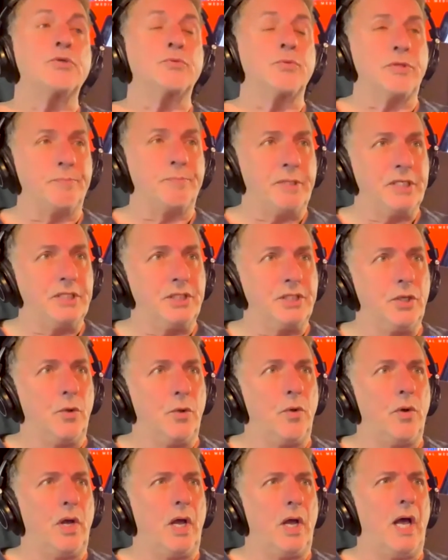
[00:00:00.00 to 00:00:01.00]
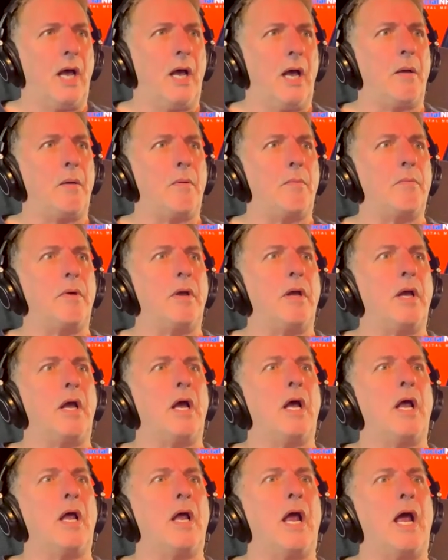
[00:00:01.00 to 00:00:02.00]
with BTO. Uh,
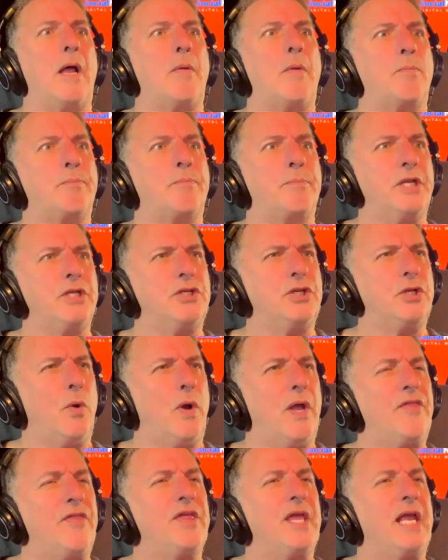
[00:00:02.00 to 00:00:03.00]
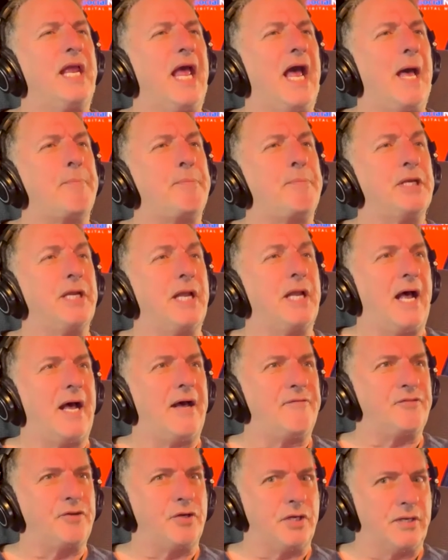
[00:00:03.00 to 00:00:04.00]
uh, BTO, I think, happened
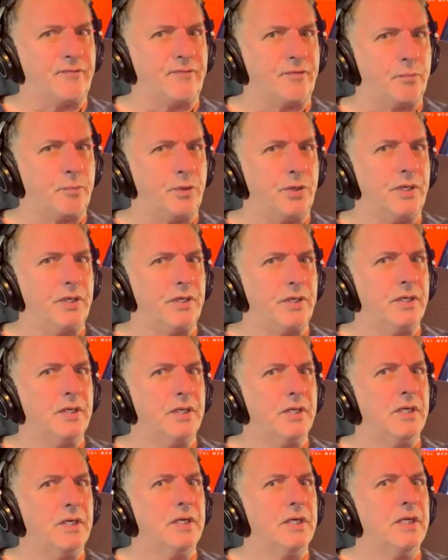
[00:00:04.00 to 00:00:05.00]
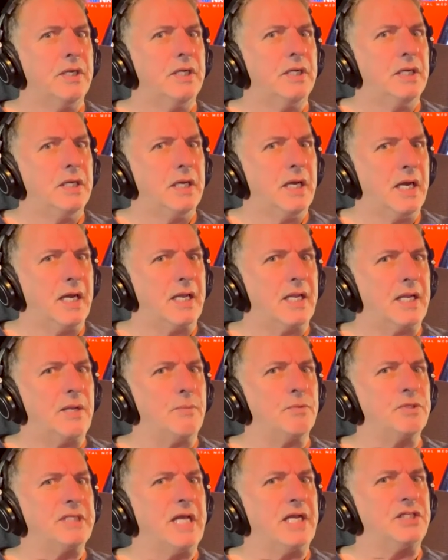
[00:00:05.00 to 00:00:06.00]
after Loverboy. Uh, he
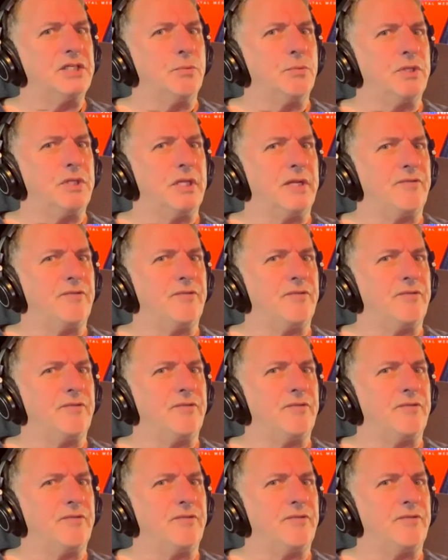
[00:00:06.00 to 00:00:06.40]
was actually with Loverboy